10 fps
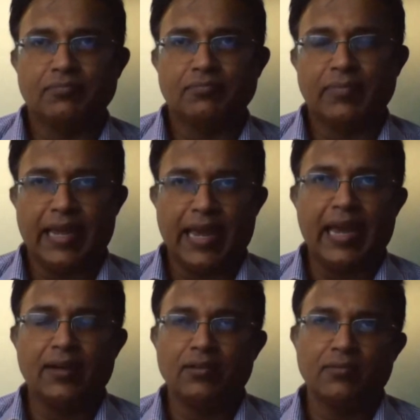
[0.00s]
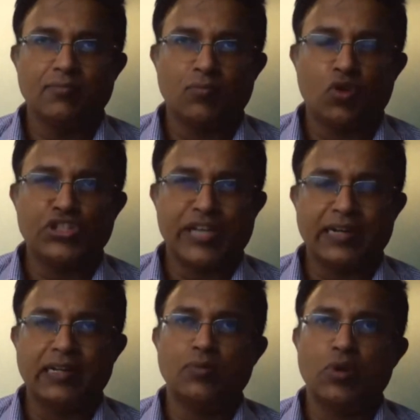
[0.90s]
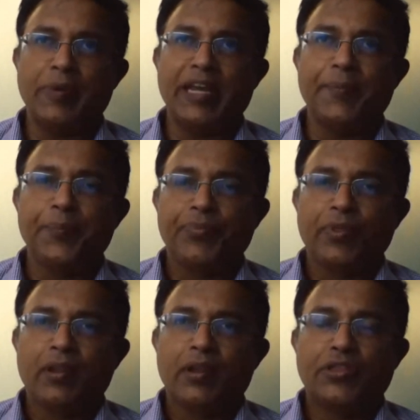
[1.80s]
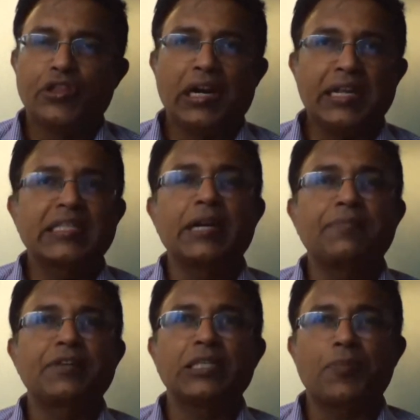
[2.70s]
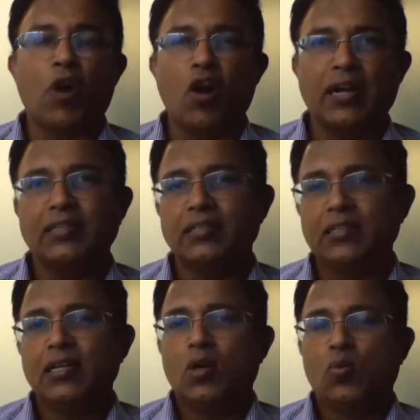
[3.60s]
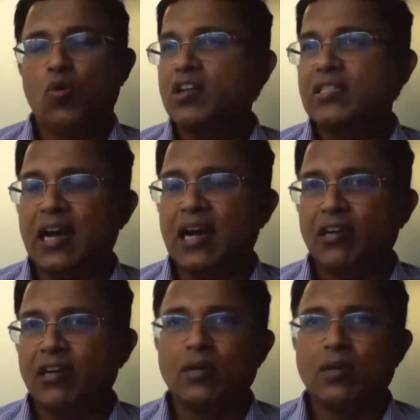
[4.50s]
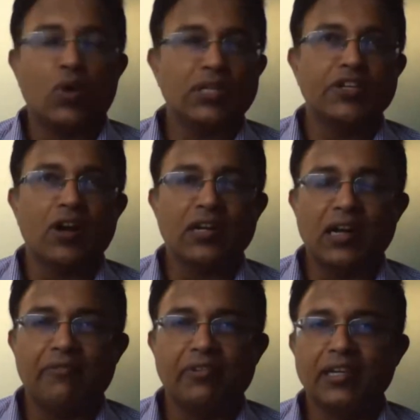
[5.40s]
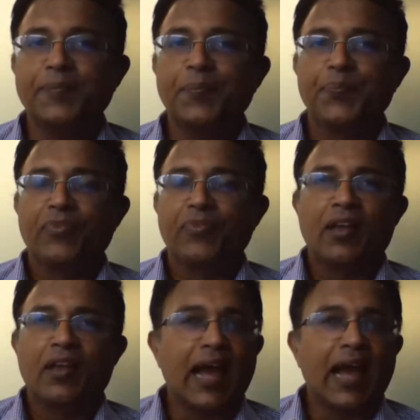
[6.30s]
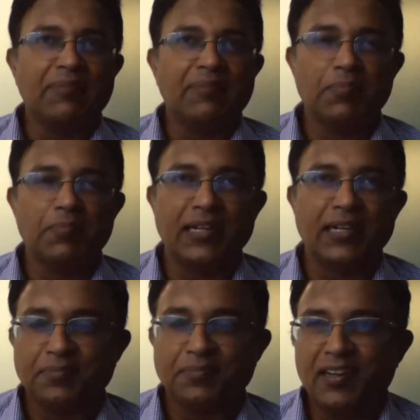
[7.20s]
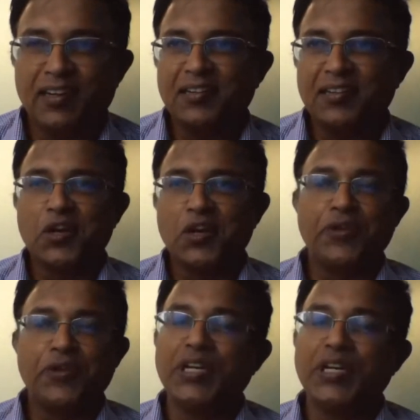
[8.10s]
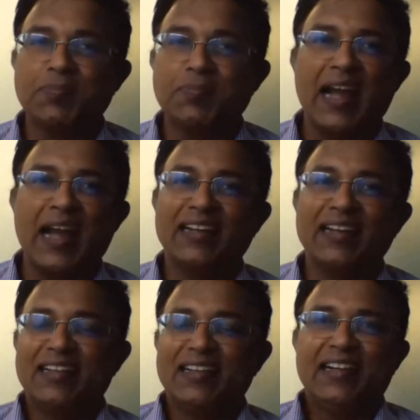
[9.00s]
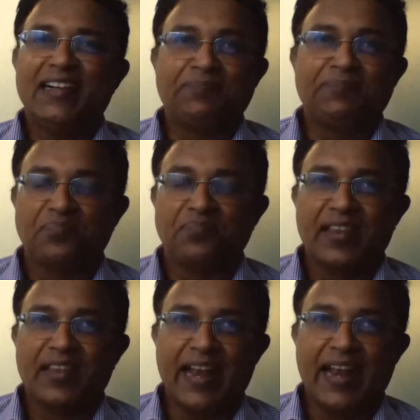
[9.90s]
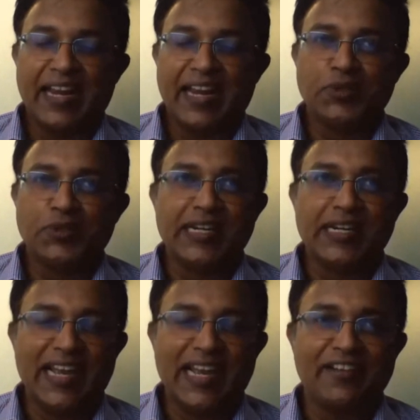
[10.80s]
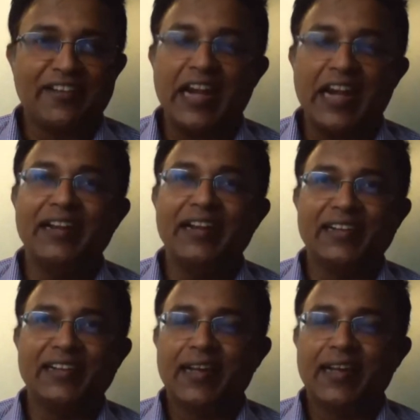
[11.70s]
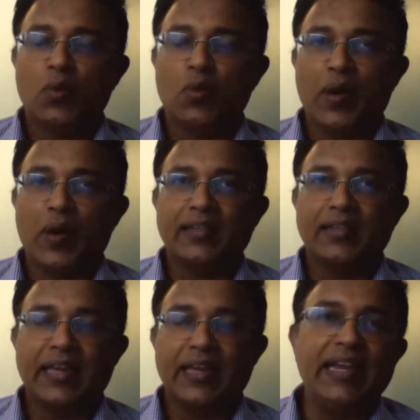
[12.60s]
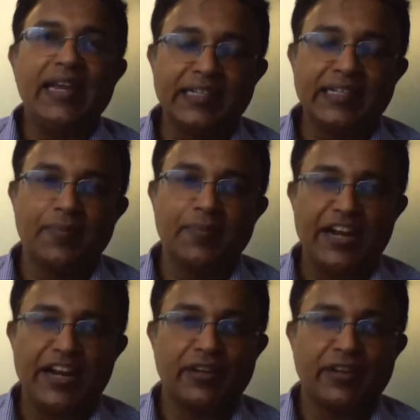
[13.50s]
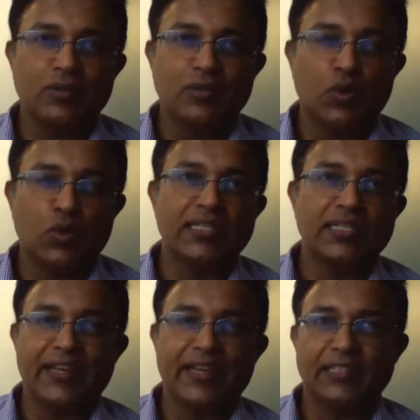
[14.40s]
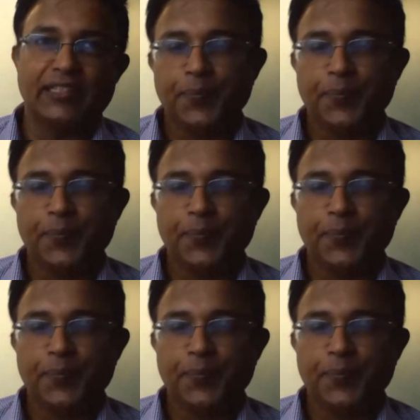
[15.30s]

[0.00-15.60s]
again, more general, would be the description of the product. What's covered, what's not covered. And I remember, a few years back, getting into a litigation in India where the key determination was whether